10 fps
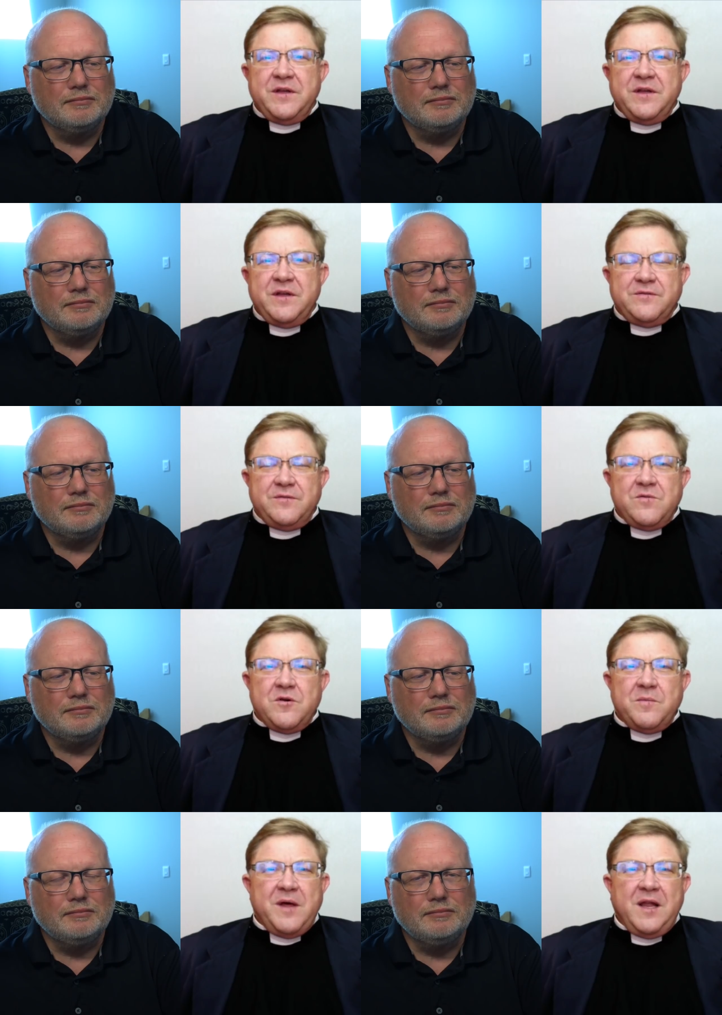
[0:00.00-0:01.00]
Speaker 1: to
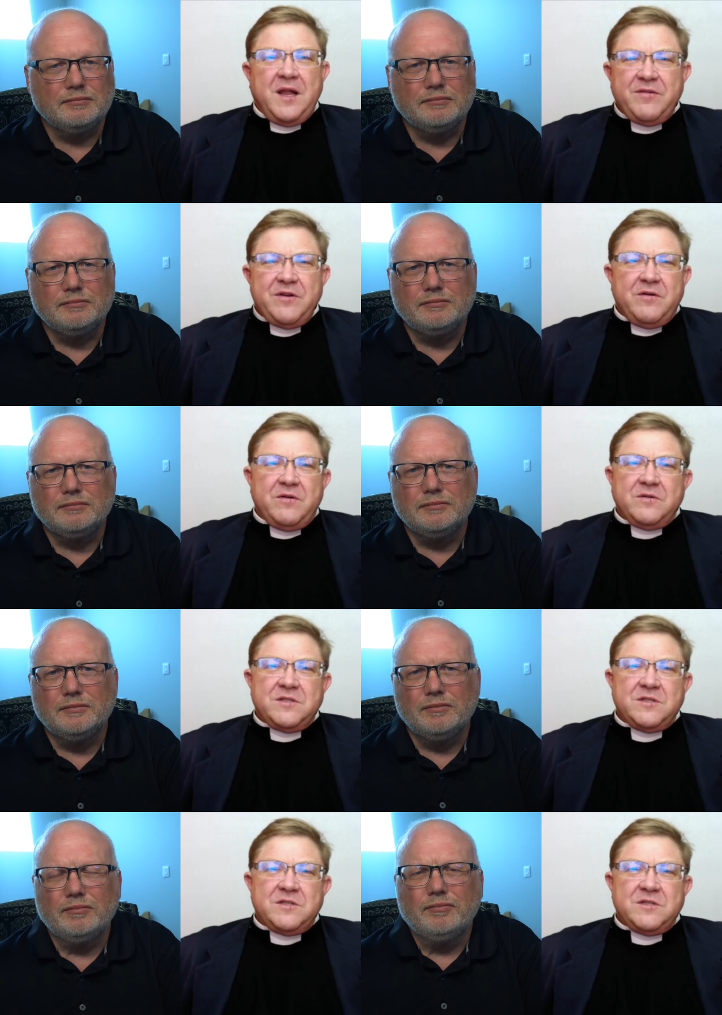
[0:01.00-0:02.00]
form eleven-year-olds
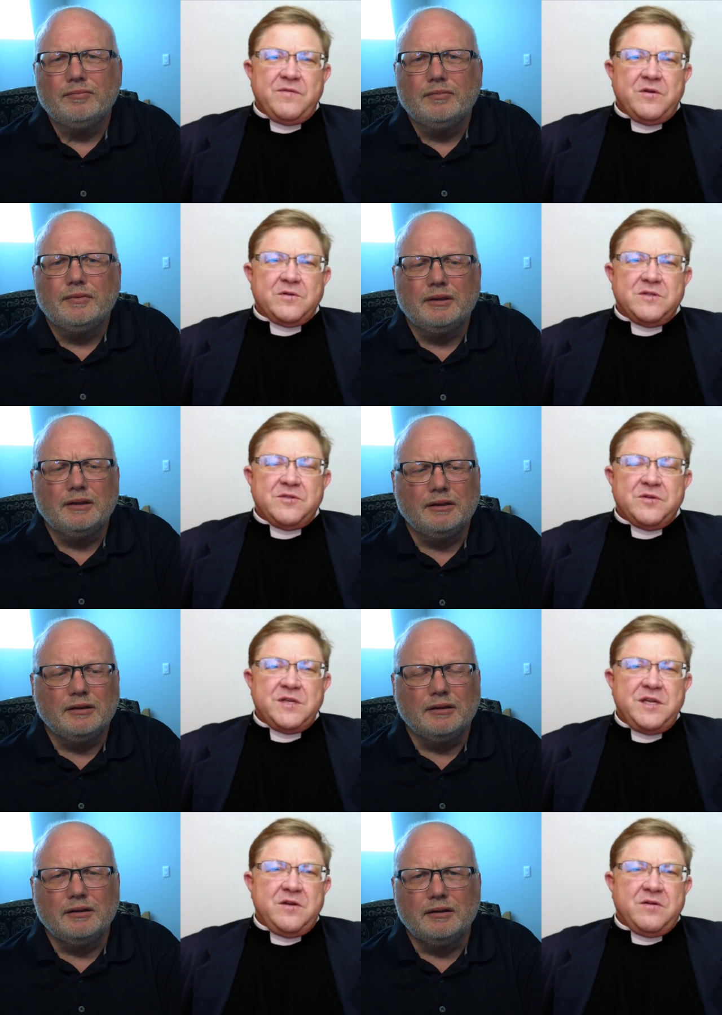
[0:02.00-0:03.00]
and twelve-year-olds and
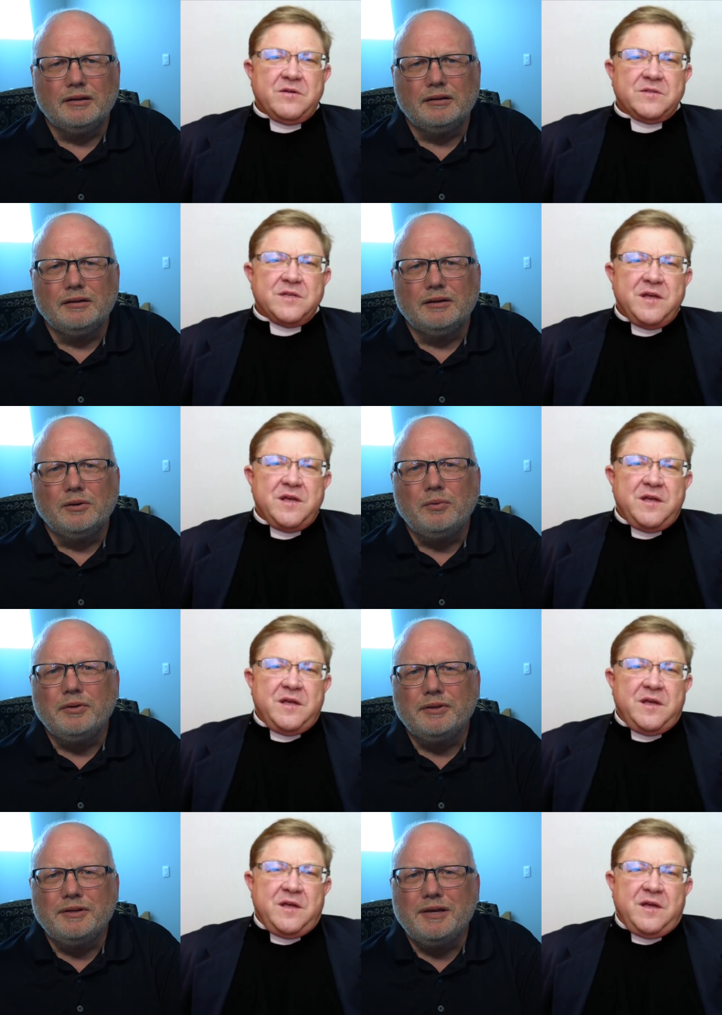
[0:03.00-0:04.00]
thirteen-year-olds.
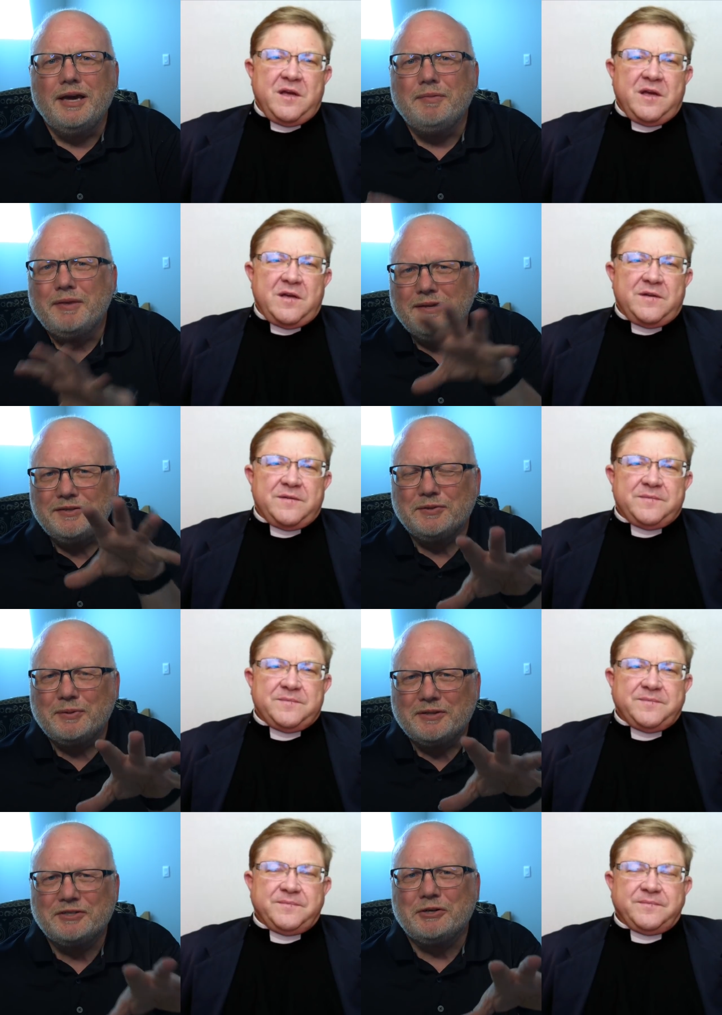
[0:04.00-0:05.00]
Speaker 2: Well, and this is
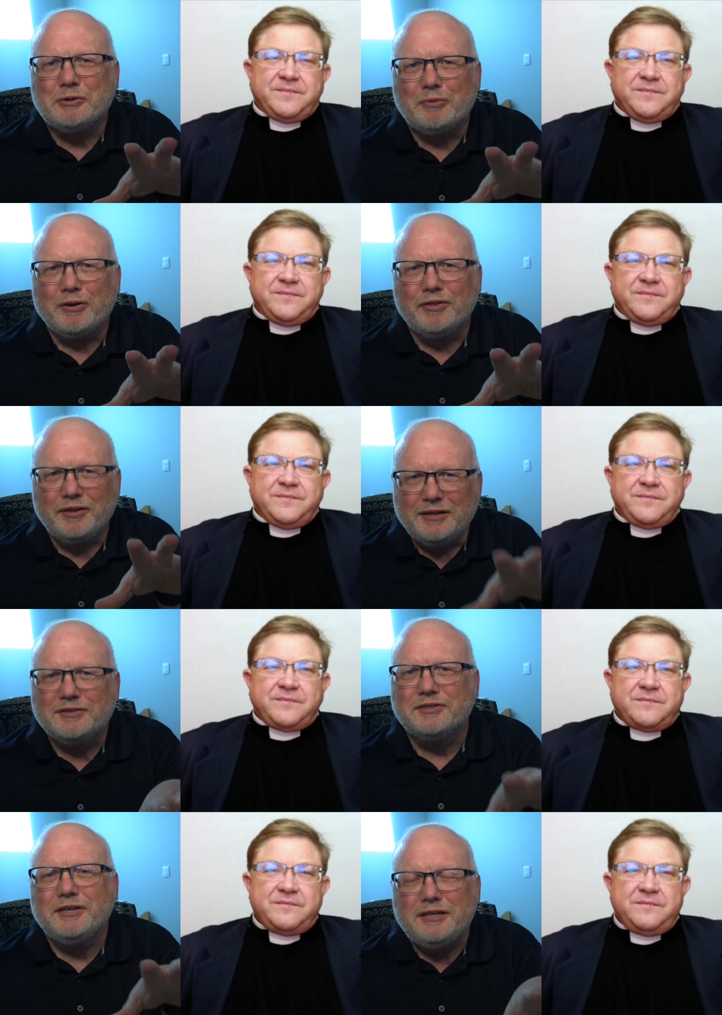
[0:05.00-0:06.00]
what Stonewall
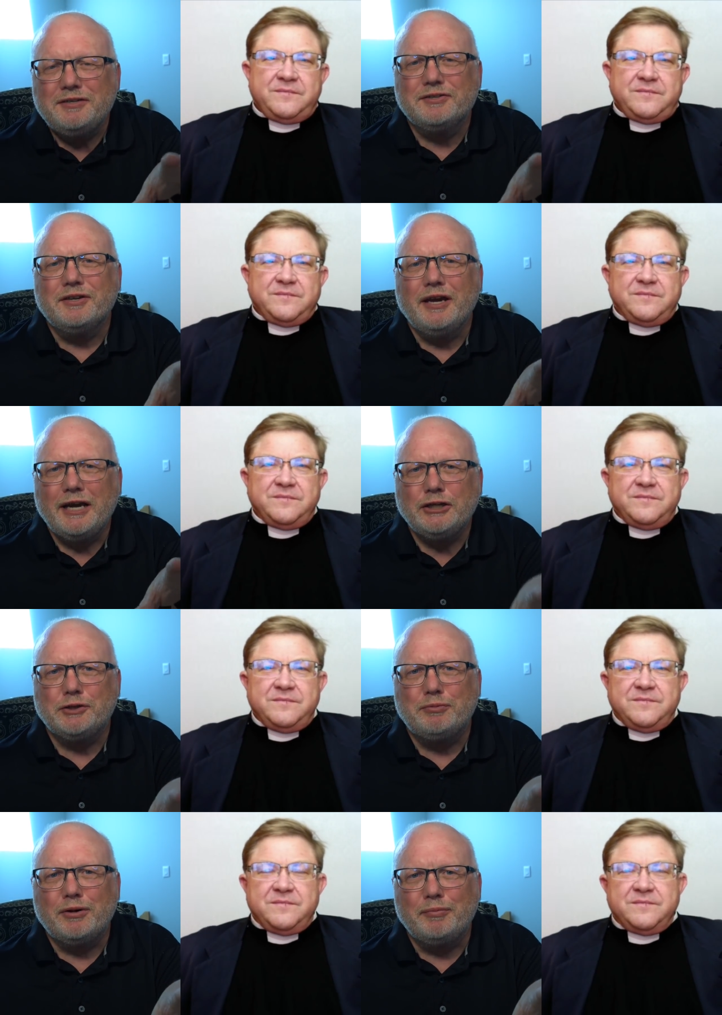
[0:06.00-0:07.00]
thinks is age
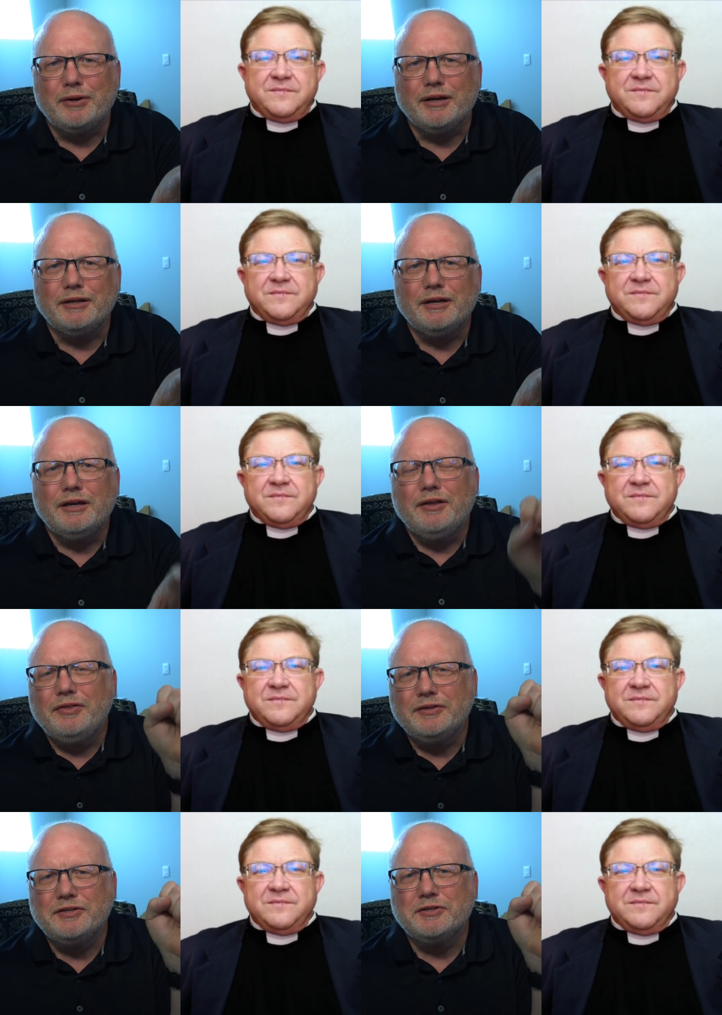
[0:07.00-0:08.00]
appropriate
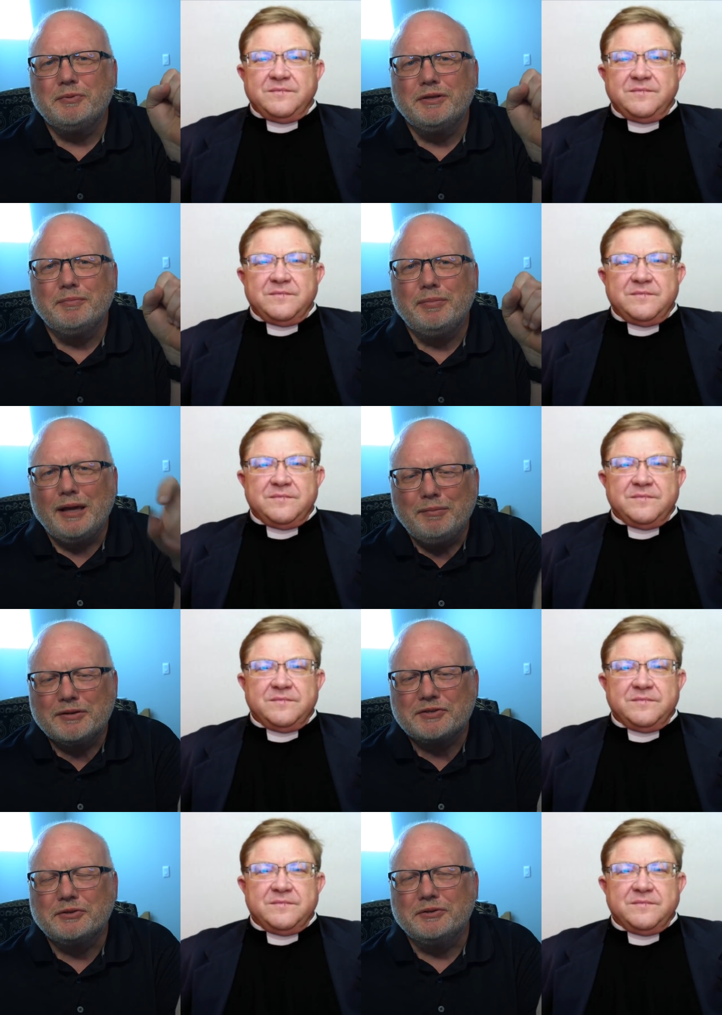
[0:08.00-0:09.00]
this is what the public
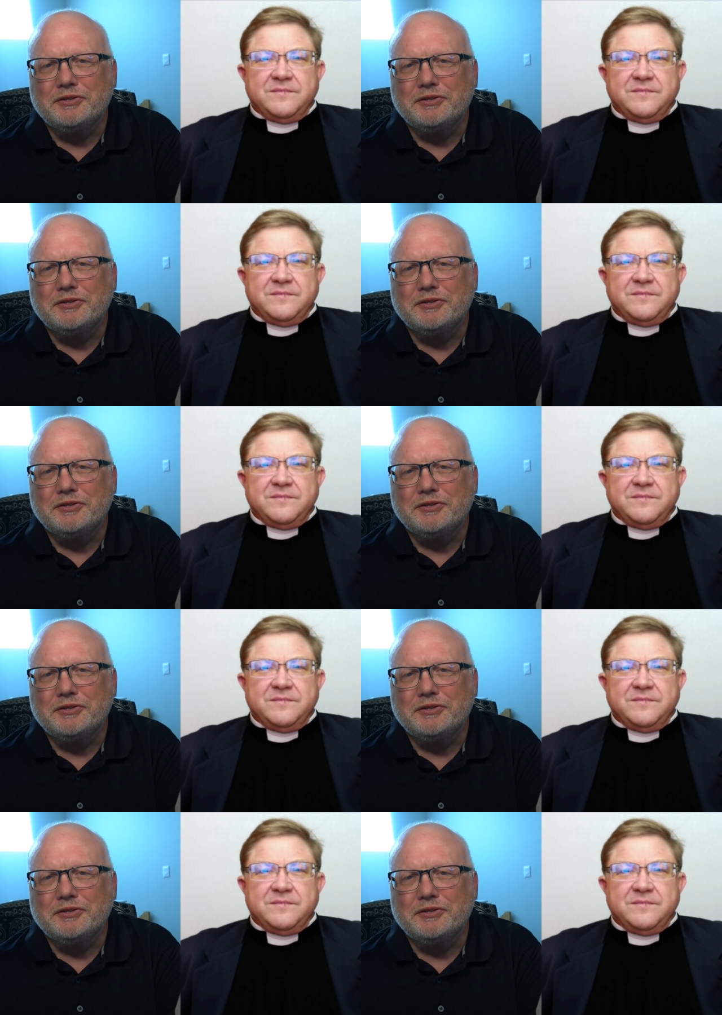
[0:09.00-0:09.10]
school